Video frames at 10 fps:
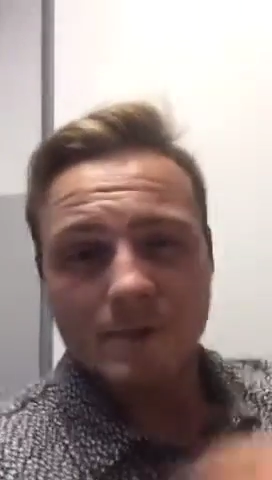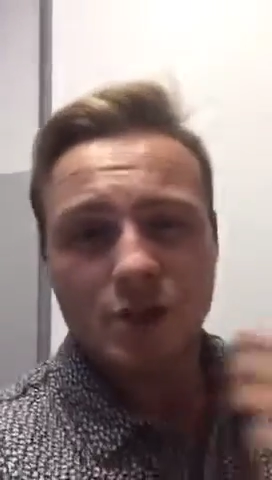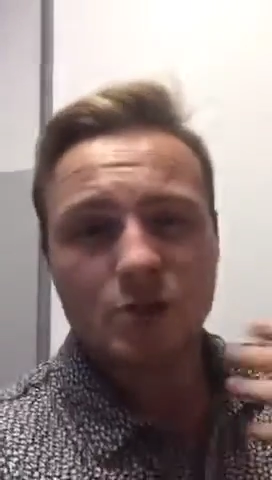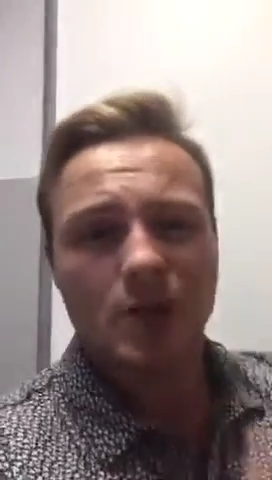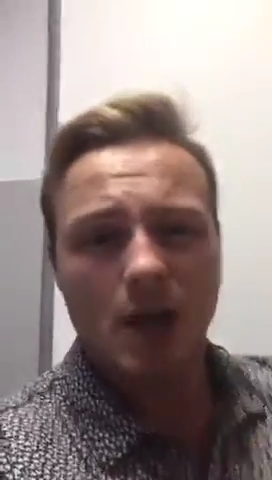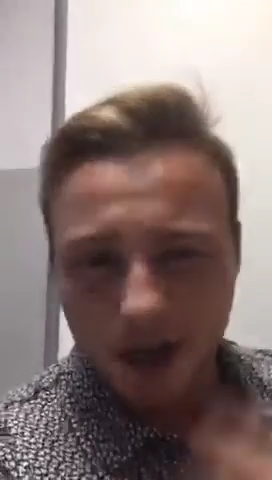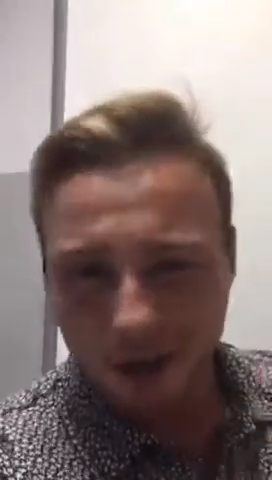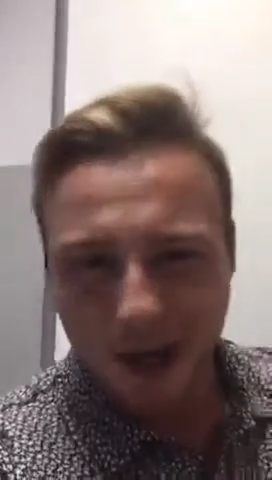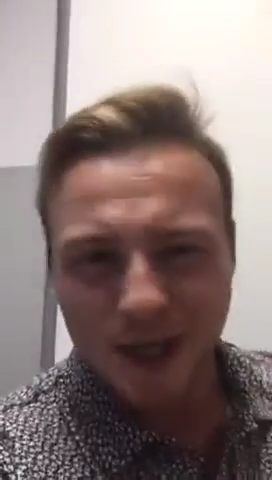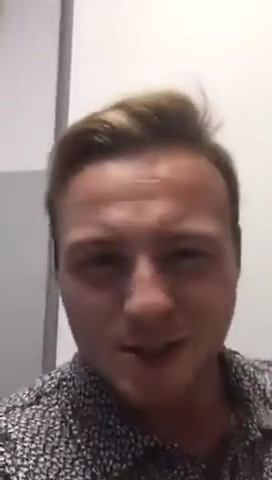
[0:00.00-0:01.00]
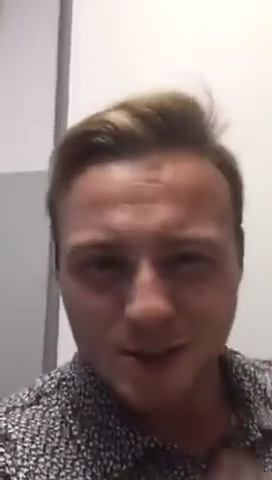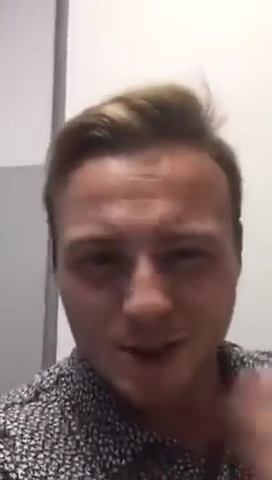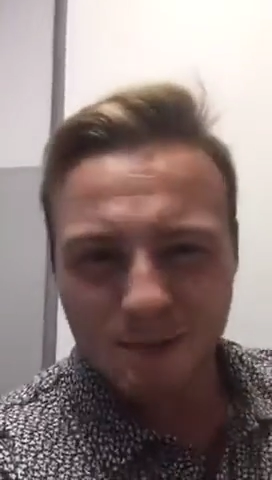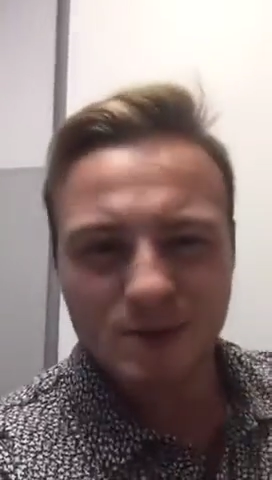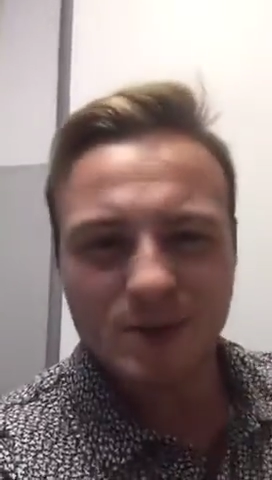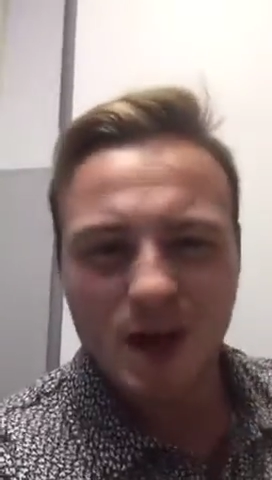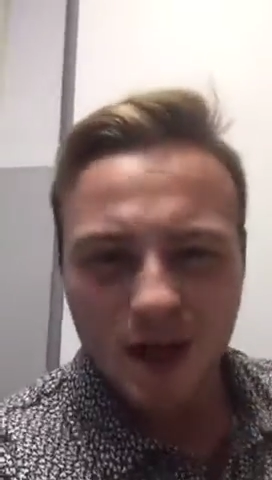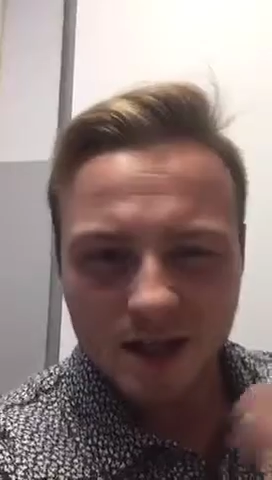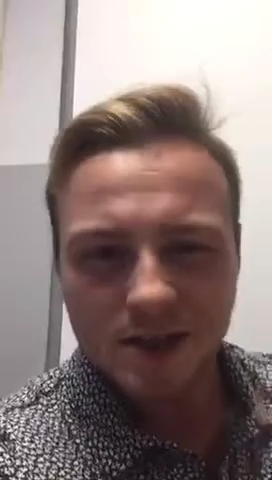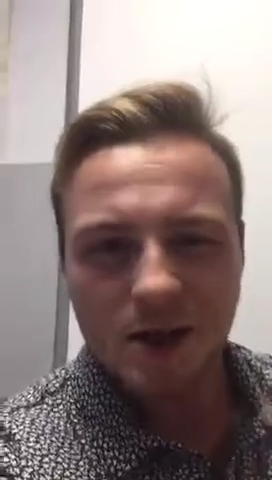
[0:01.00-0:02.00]
means you talk a lot to them. You
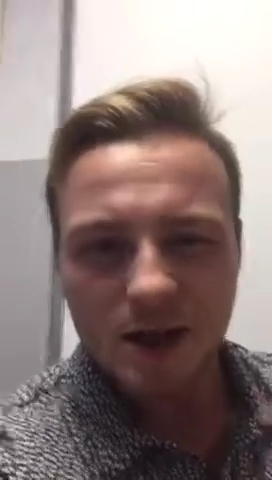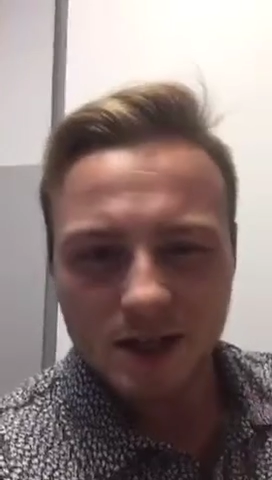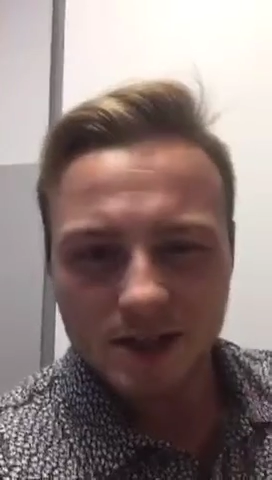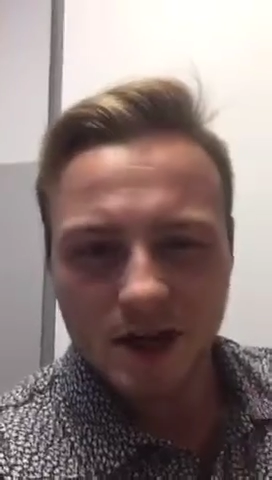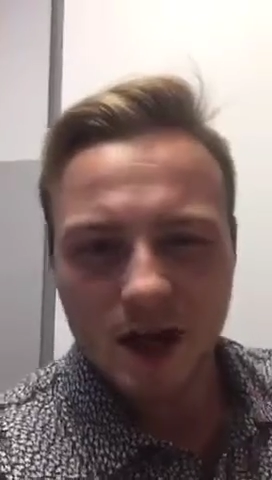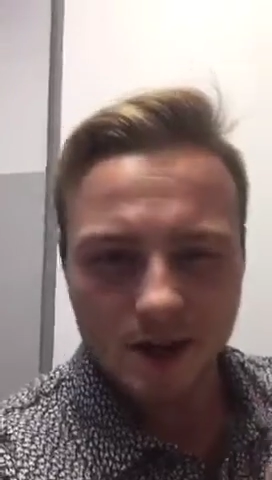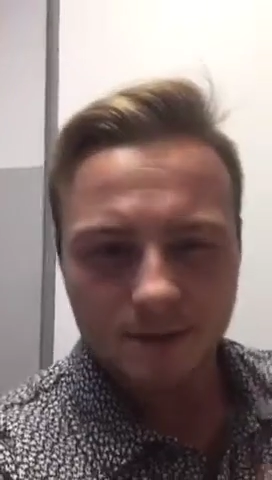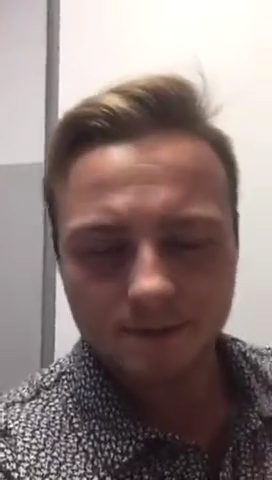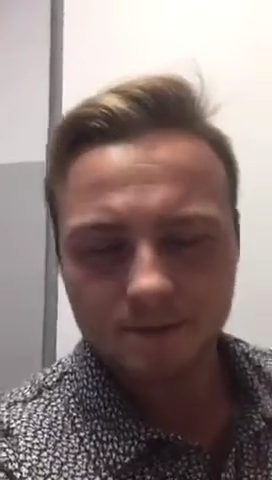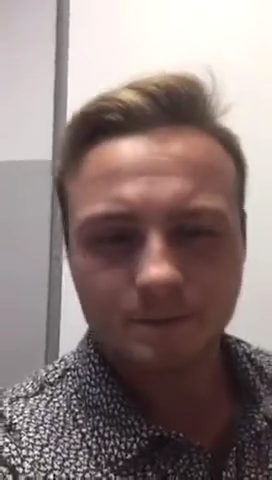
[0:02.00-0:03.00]
talk and talk and talk.